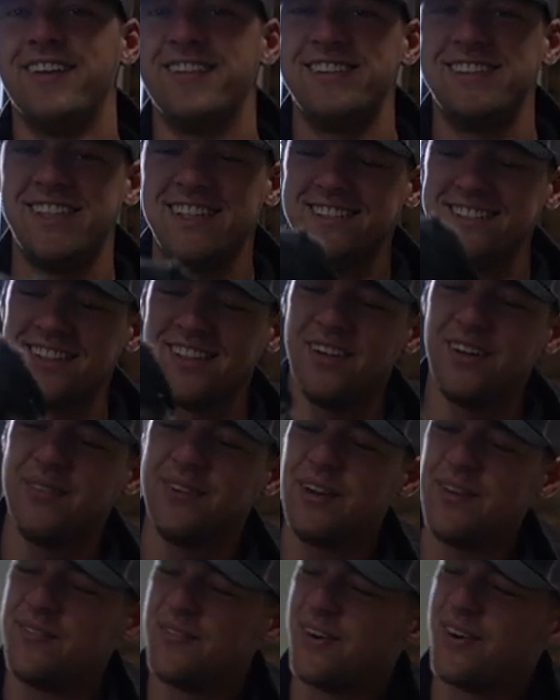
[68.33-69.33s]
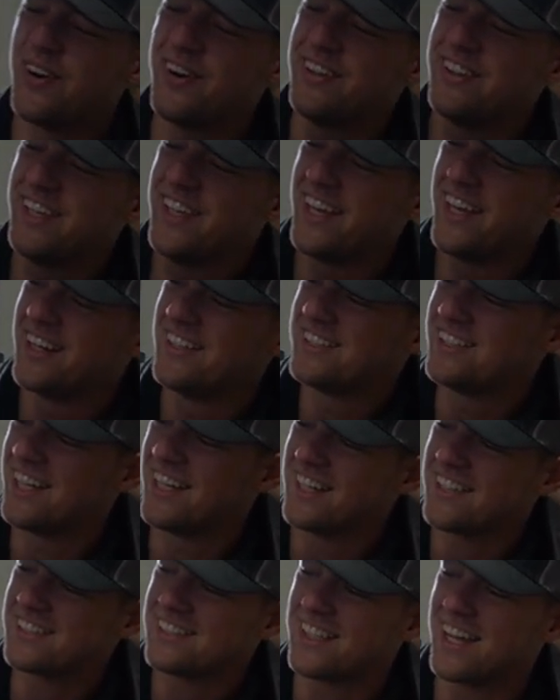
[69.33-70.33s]
She's a little bit more on the
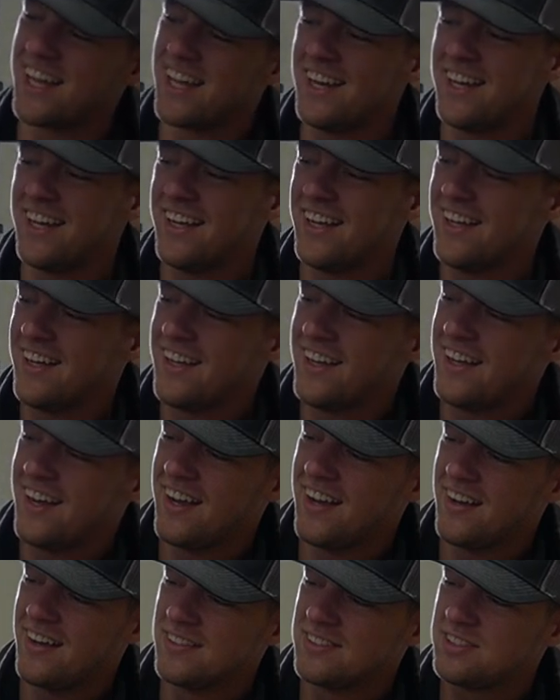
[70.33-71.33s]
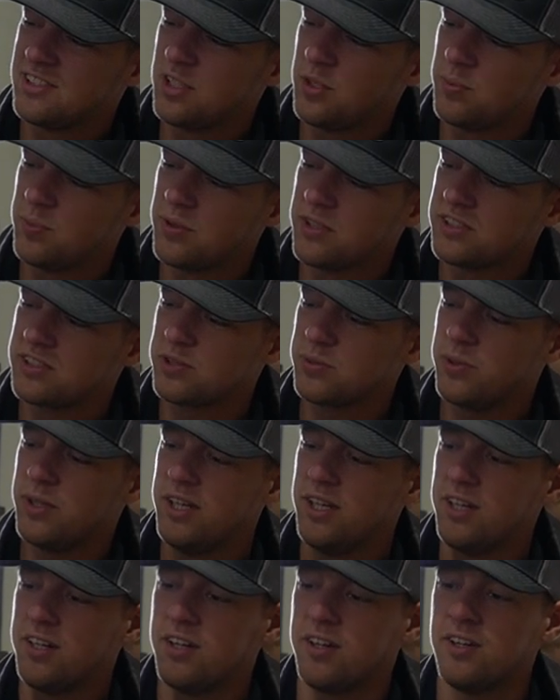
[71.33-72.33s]
energetic side. Super
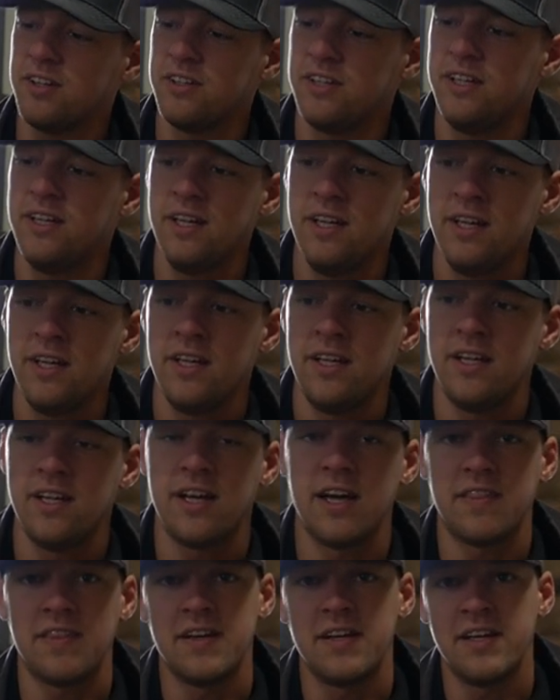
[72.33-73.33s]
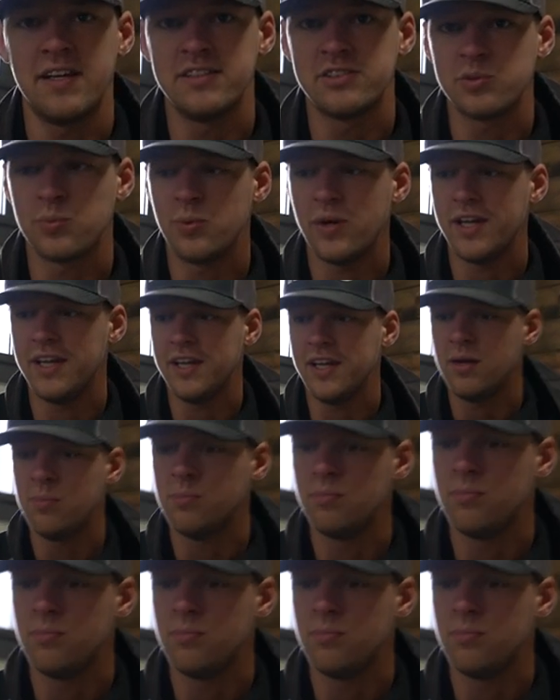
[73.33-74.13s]
sweet girly. You got the nice white